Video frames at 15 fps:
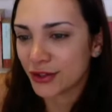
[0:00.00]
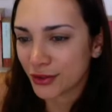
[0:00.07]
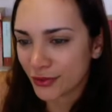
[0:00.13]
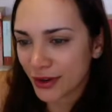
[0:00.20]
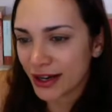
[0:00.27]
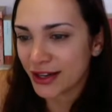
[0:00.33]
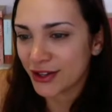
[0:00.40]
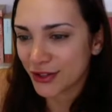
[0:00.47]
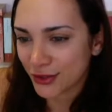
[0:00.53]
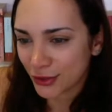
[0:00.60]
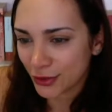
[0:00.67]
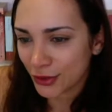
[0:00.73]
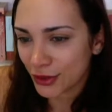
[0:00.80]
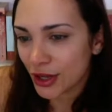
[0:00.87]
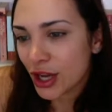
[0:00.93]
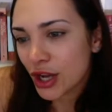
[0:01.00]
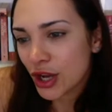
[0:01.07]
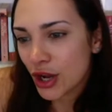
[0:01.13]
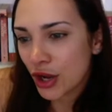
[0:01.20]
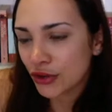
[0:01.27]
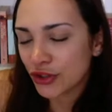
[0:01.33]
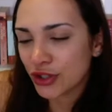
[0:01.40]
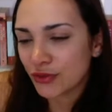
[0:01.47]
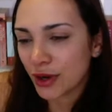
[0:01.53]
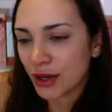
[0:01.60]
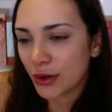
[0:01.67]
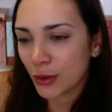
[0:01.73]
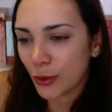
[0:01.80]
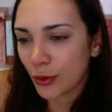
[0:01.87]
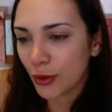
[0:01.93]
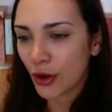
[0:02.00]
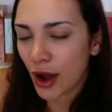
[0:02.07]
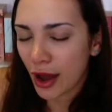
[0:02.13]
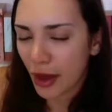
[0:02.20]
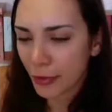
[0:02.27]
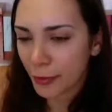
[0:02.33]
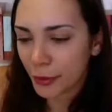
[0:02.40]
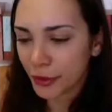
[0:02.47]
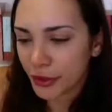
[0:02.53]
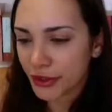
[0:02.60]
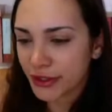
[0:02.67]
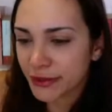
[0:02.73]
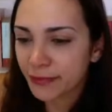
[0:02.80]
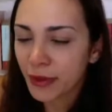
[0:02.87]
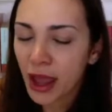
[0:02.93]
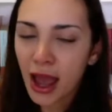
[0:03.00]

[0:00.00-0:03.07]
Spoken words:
to read soon. She's read all her other books.